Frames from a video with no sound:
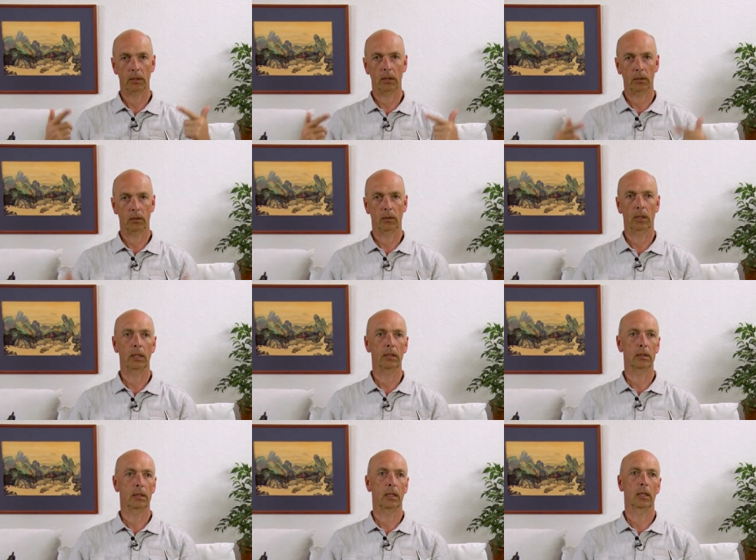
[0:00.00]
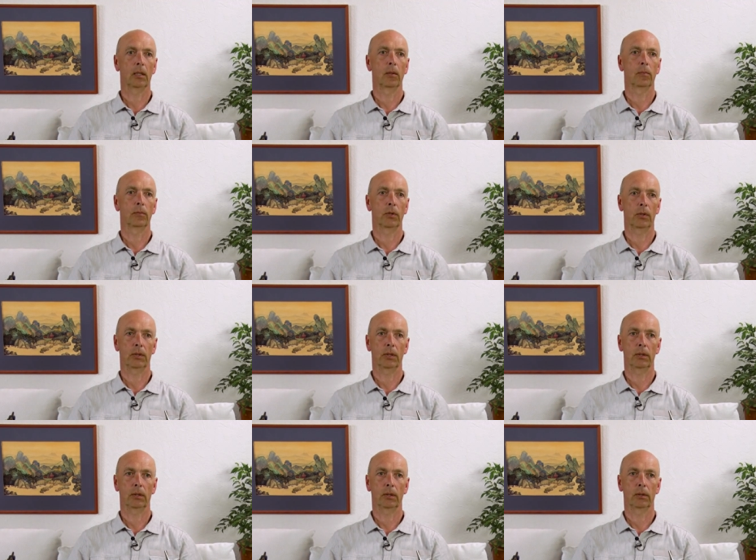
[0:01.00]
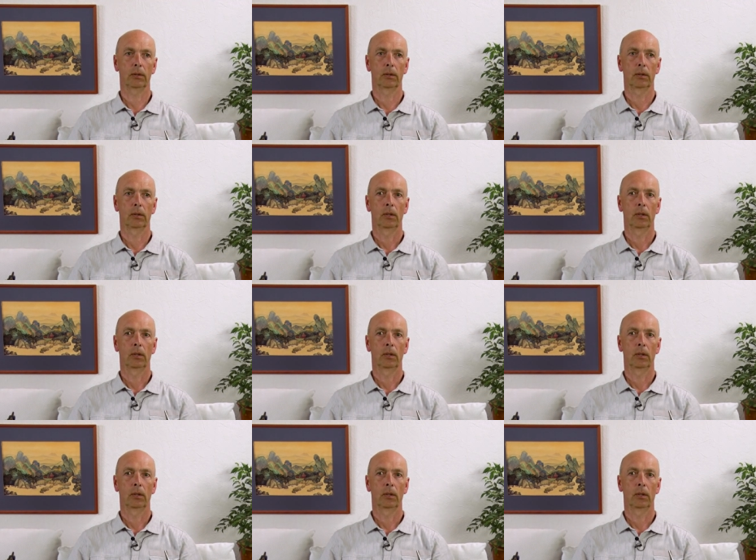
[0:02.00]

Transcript: in dualistic processes.